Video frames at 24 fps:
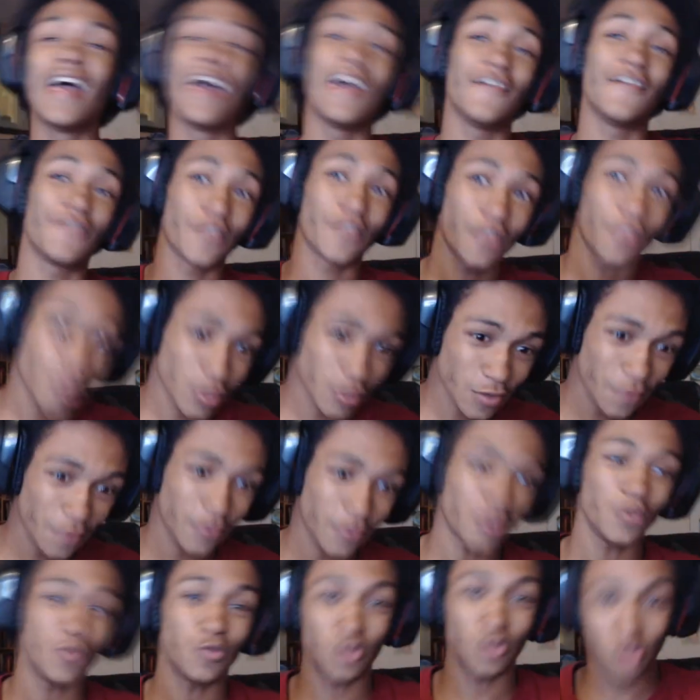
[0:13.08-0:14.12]
for those of you
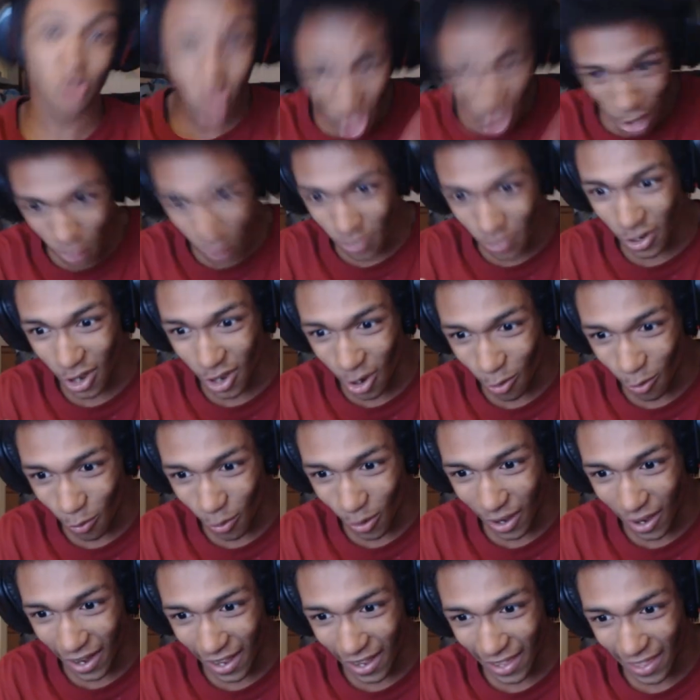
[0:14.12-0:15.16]
who don't know
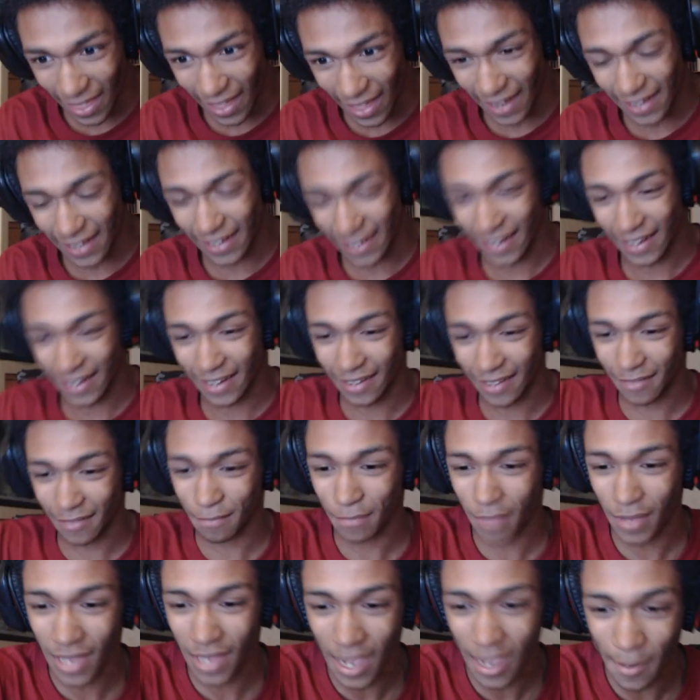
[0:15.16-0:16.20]
why that didn't
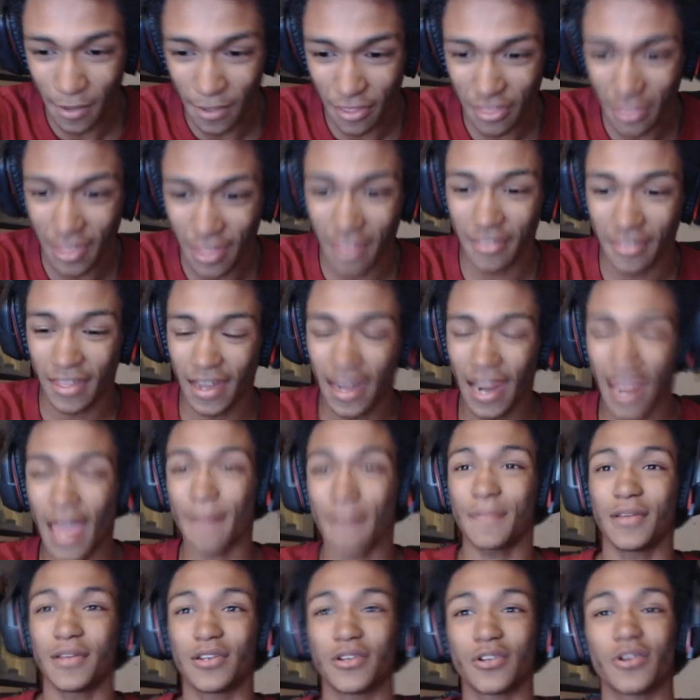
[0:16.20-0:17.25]
become a thing that
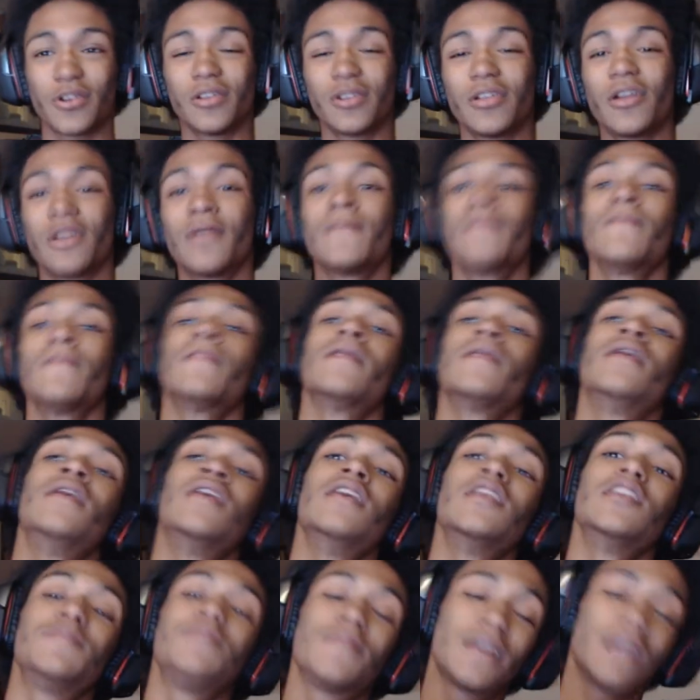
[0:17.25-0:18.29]
happened earlier, is
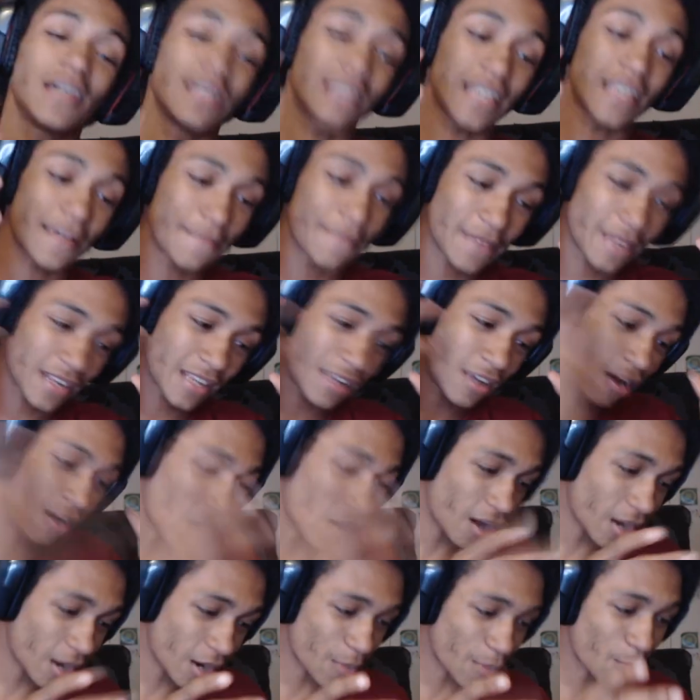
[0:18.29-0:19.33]
because I've been
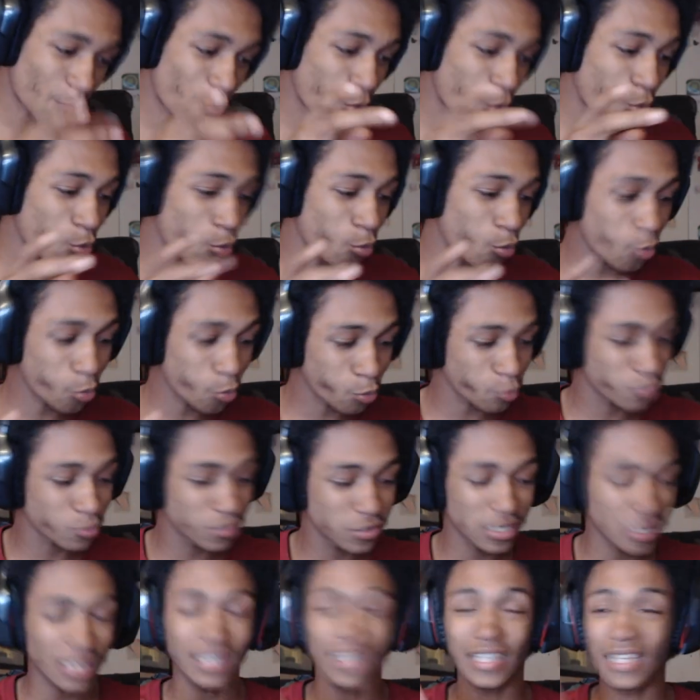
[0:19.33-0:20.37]
caught up
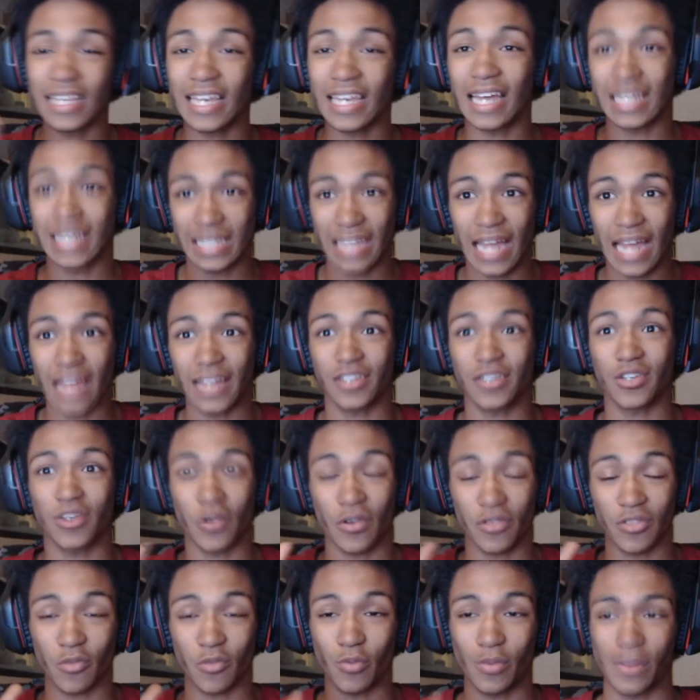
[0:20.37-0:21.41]
suddenly a lot during
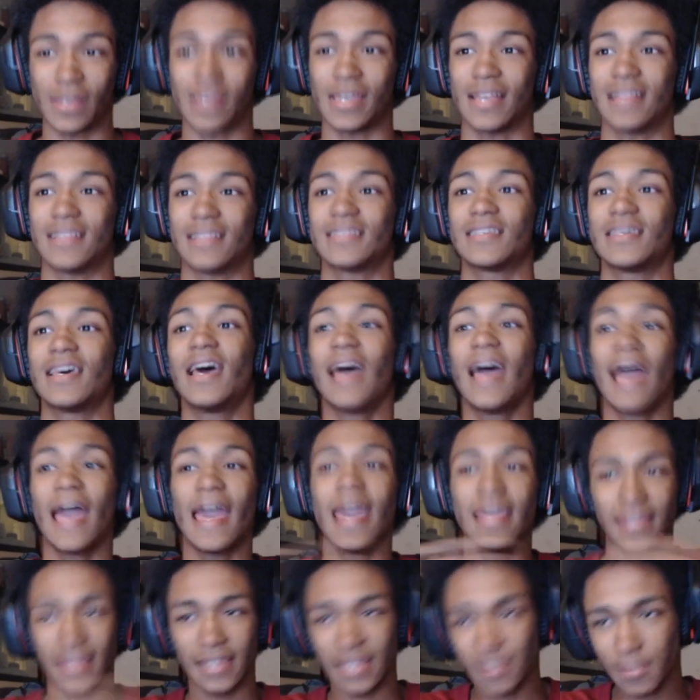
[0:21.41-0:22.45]
the weekends.
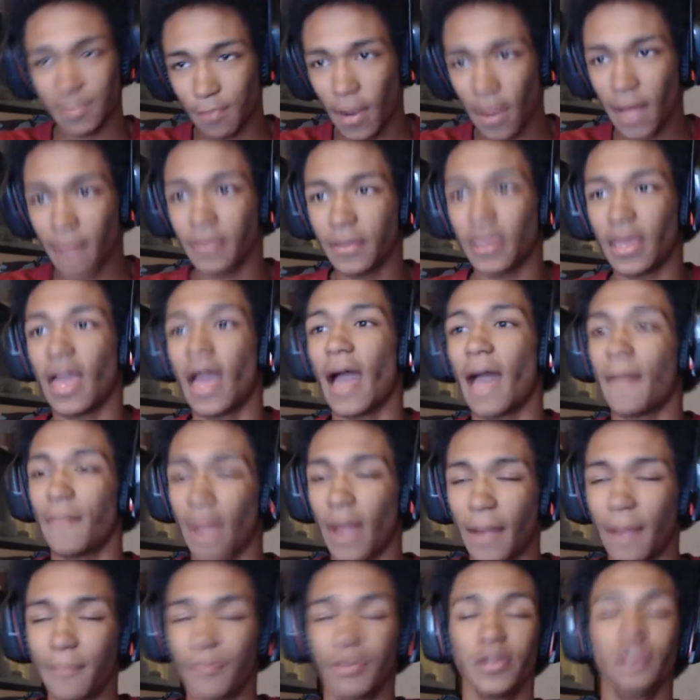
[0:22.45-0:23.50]
And this probably, I'm
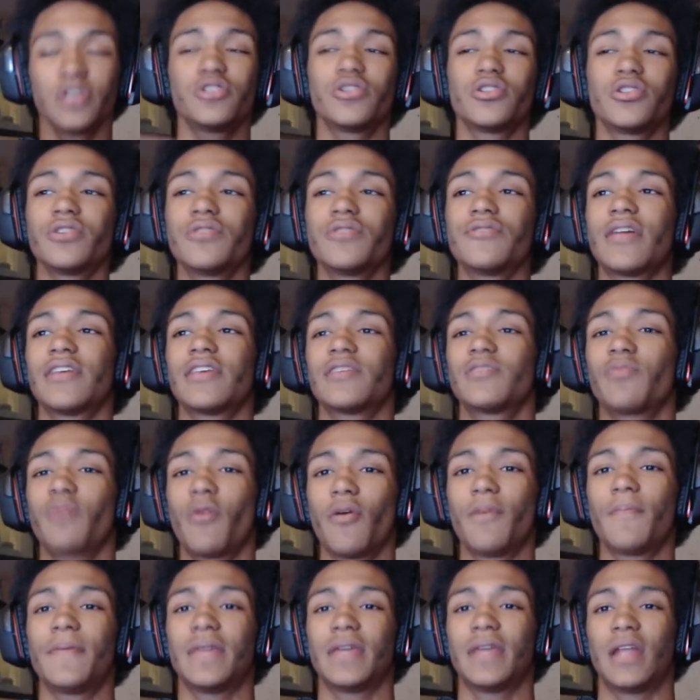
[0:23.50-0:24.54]
pretty sure this won't
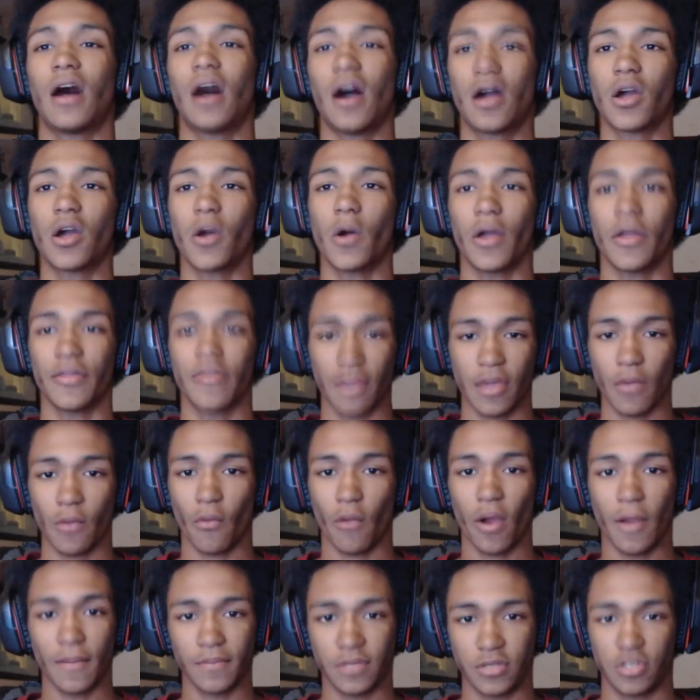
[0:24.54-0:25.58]
be an ongoing thing where
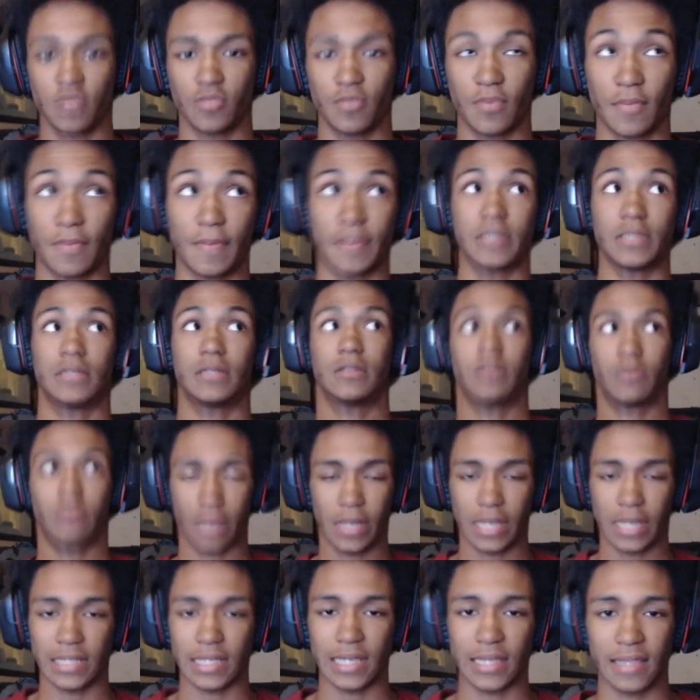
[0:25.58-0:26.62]
I'm super busy on the
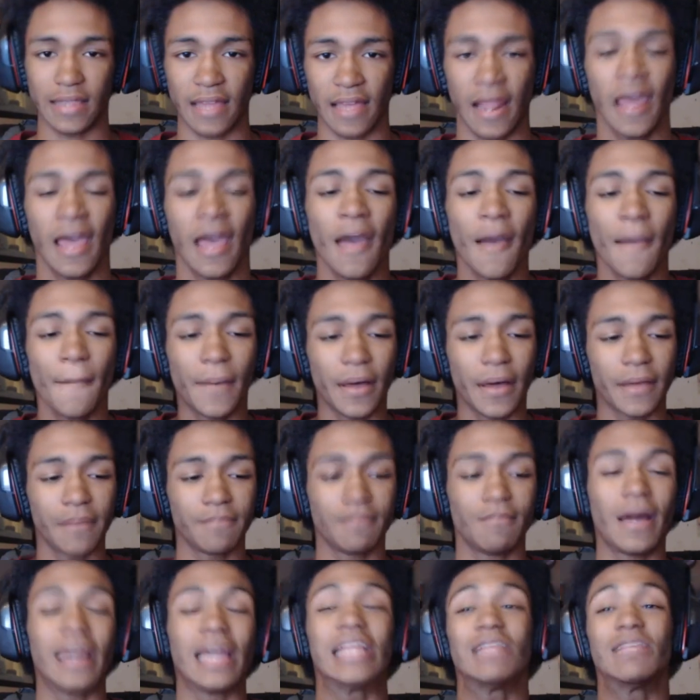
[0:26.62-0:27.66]
weekends like that. But
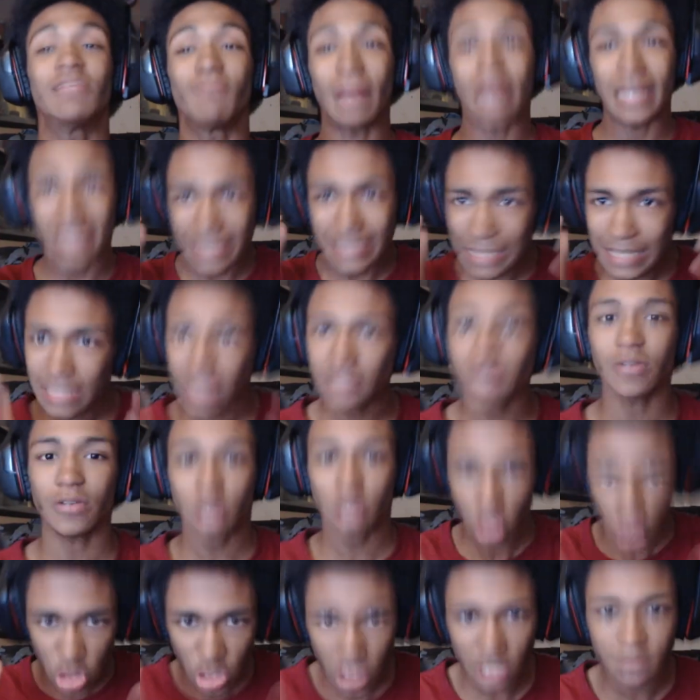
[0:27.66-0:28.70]
my sister
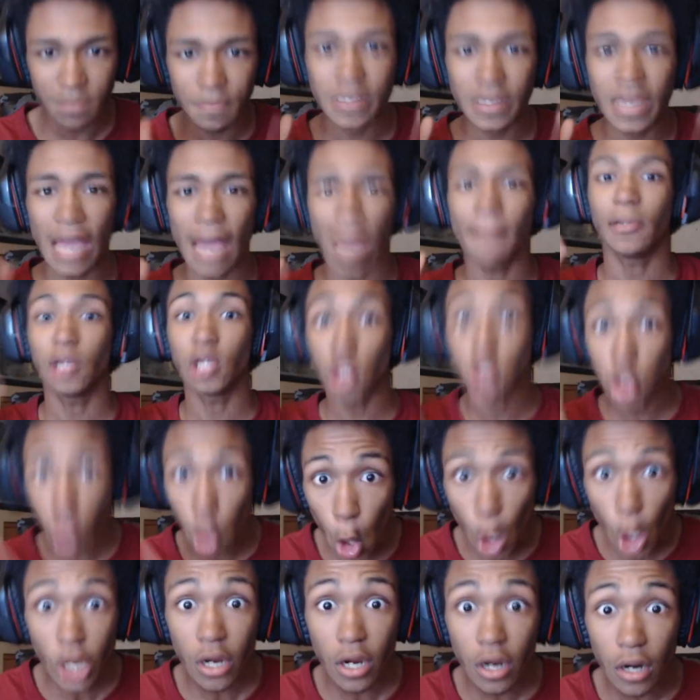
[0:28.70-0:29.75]
just became a
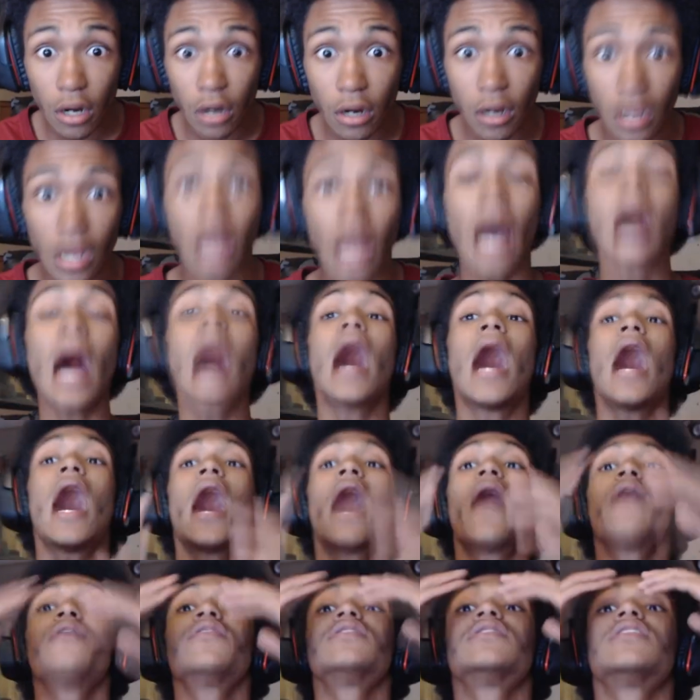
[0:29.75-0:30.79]
lawyer. I
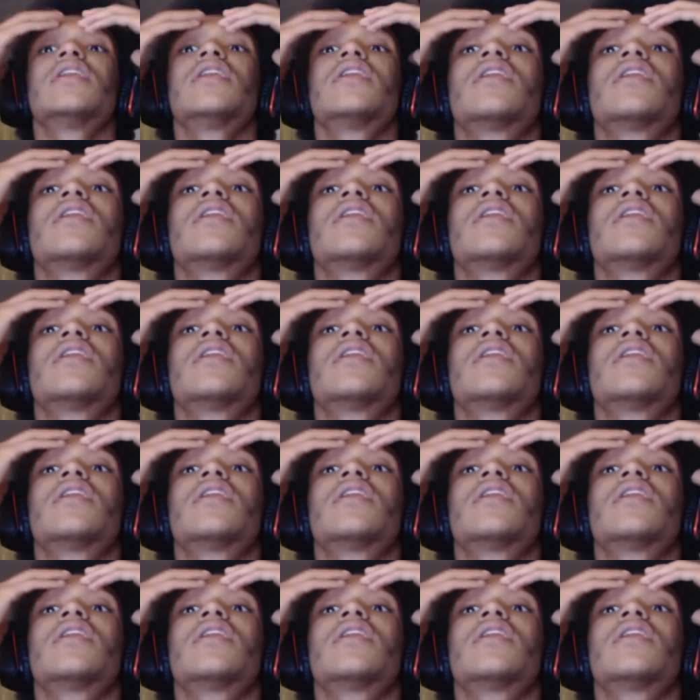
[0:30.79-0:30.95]
was like,